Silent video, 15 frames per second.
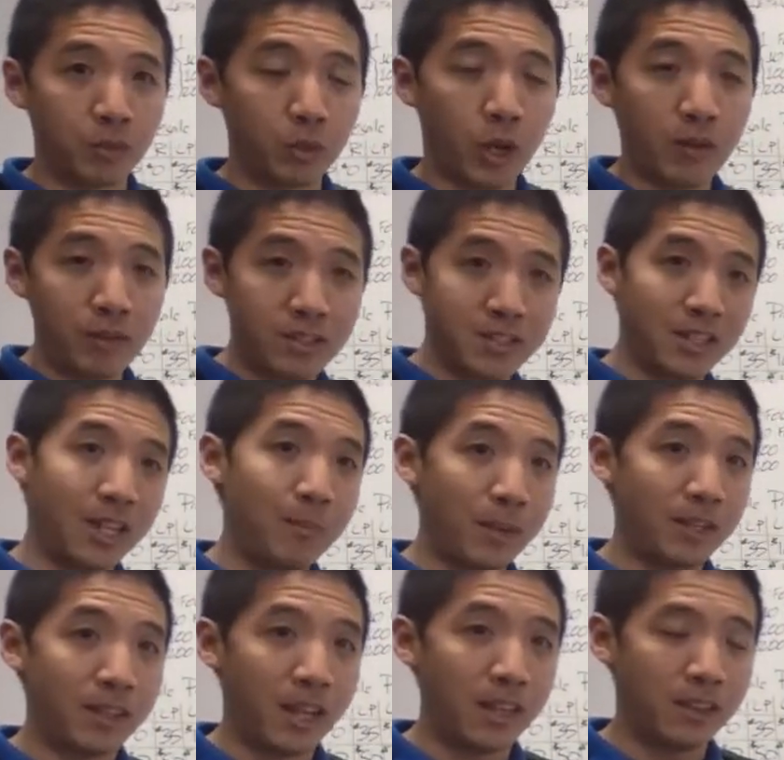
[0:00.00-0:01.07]
So every Sunday
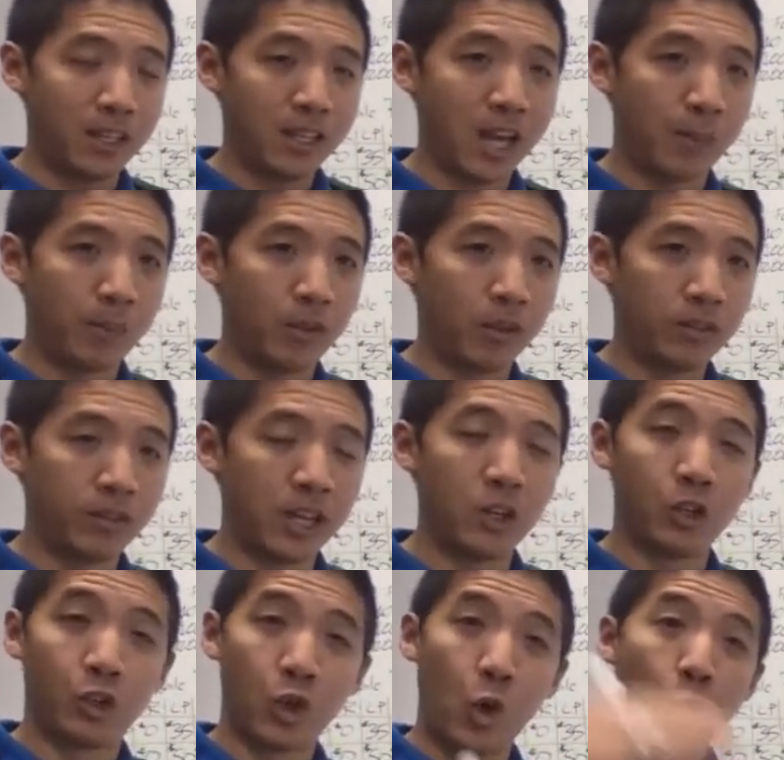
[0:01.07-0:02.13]
midnight, the company looks at
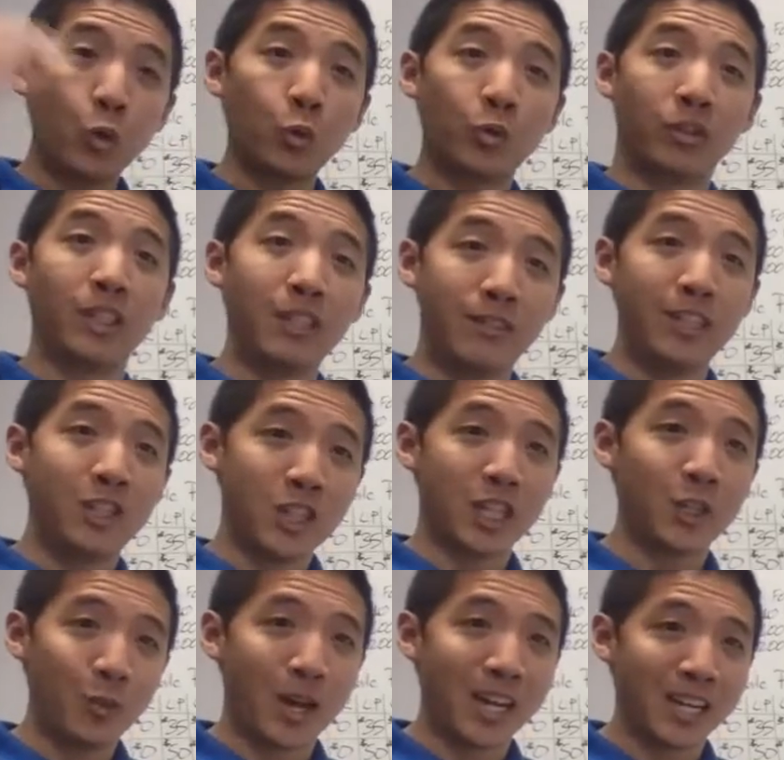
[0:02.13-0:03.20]
your total CV
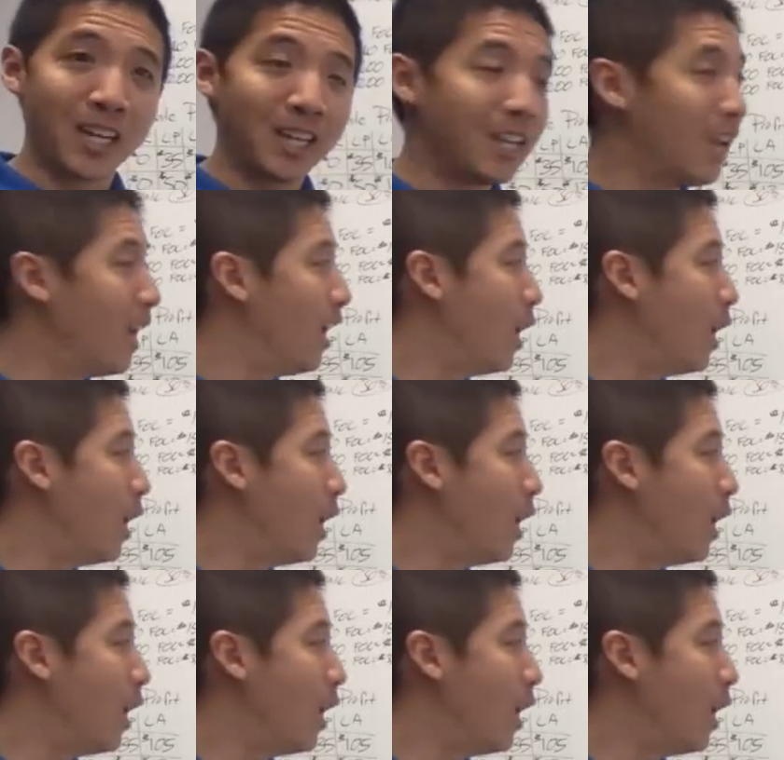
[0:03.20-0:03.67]
generated